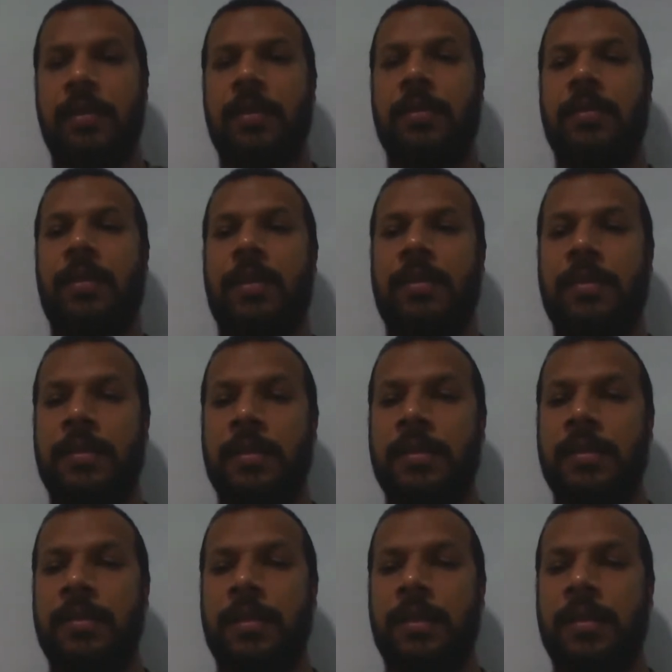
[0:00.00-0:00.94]
that
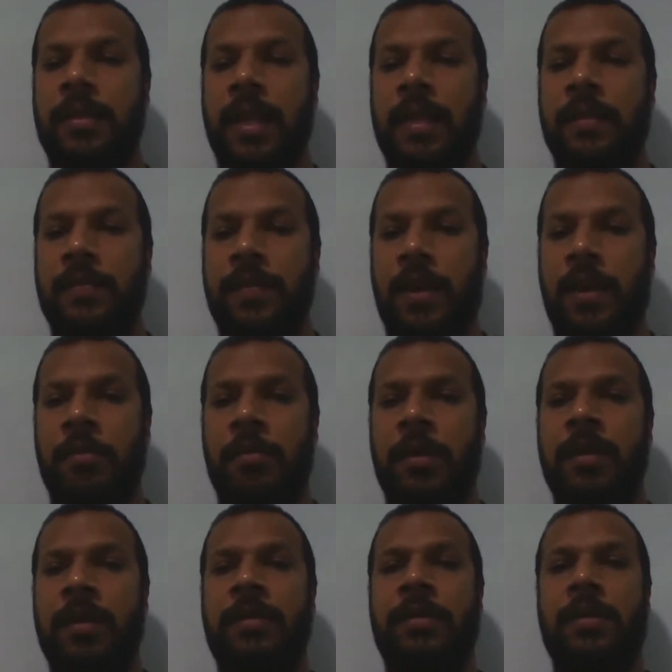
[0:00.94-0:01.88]
the
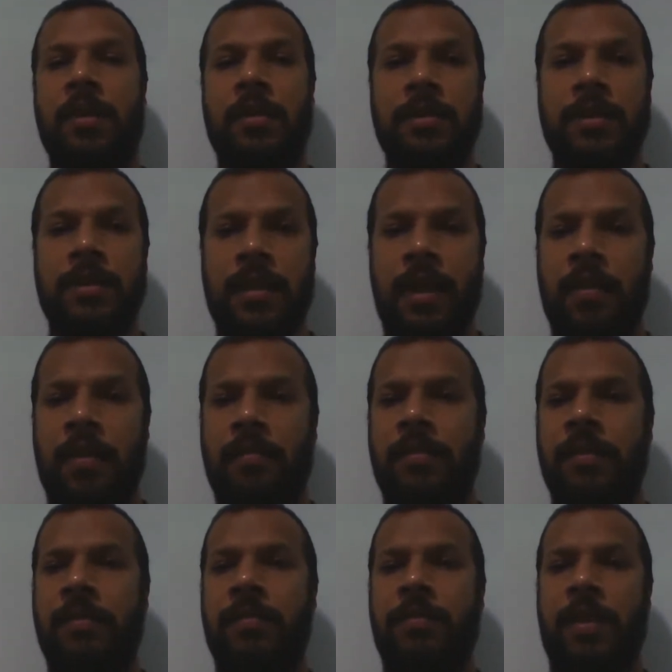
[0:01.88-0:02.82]
environment does have
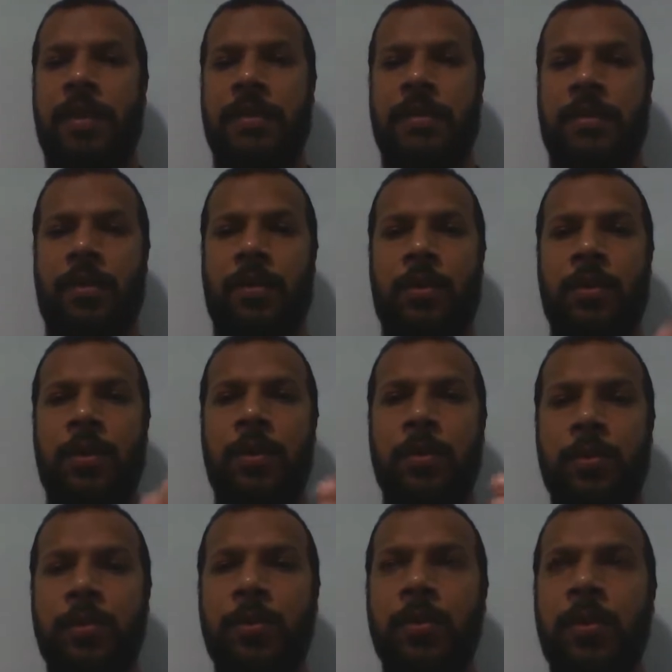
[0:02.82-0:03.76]
effects on
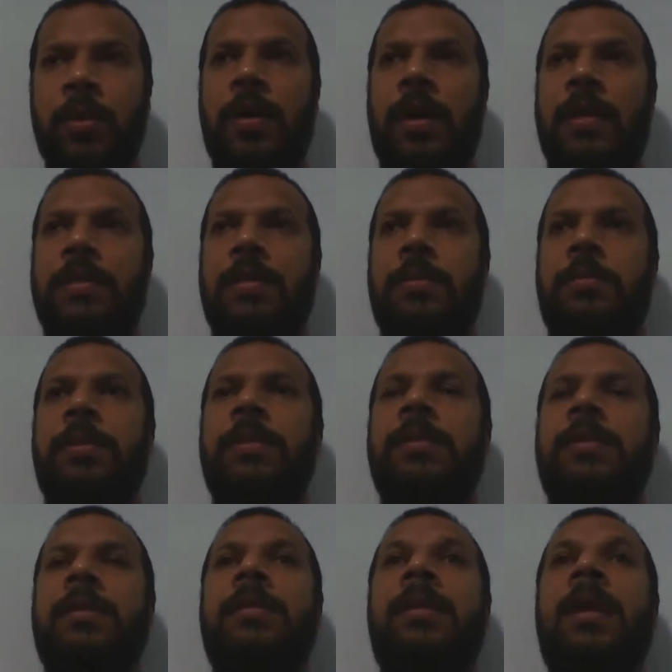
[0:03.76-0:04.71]
you as a
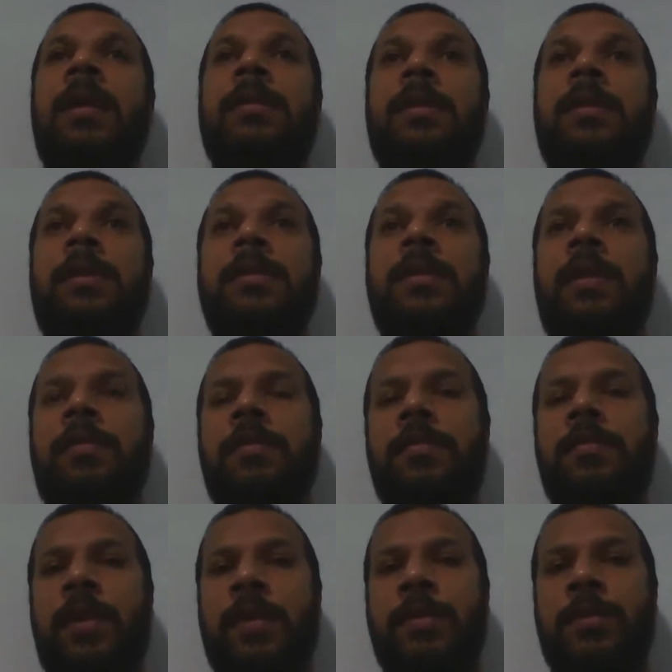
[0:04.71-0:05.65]
person, does have
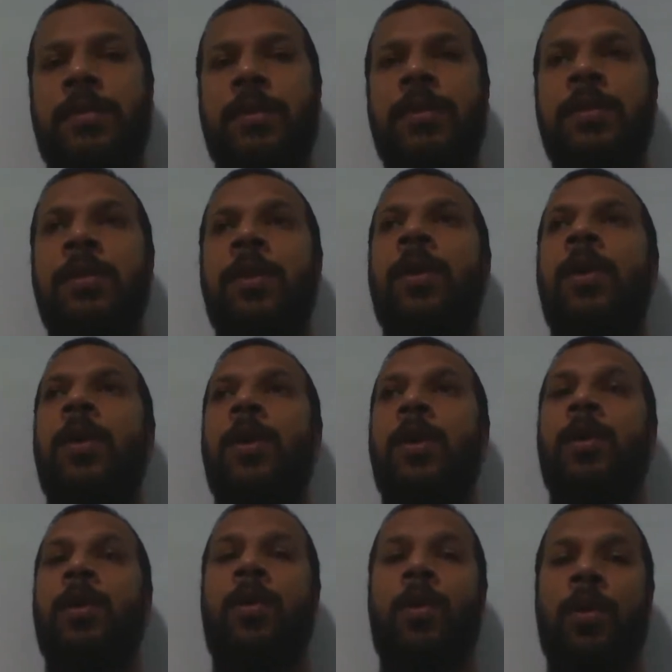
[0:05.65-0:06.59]
effects on
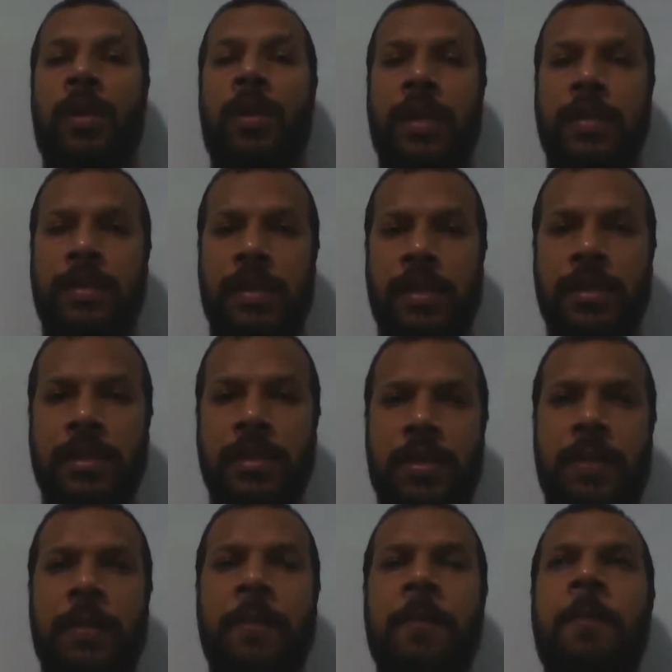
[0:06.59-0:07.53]
your
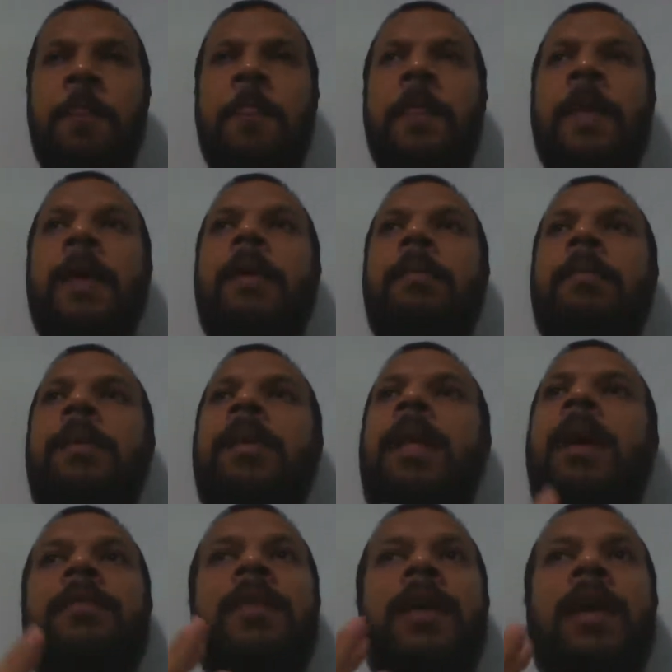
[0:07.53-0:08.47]
organization, but
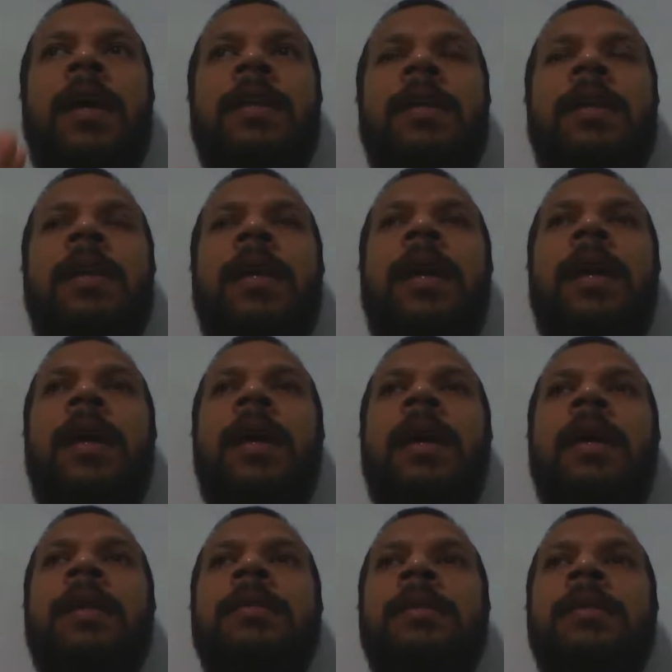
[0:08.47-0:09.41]
having an
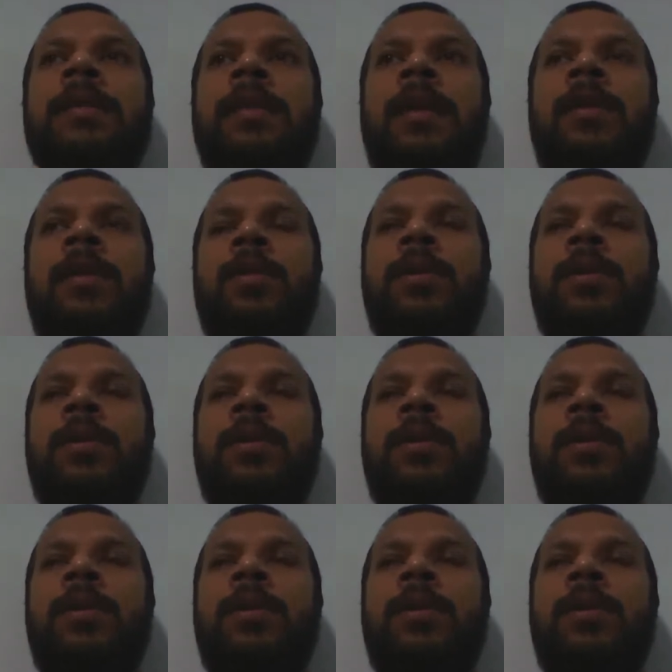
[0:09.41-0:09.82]
internal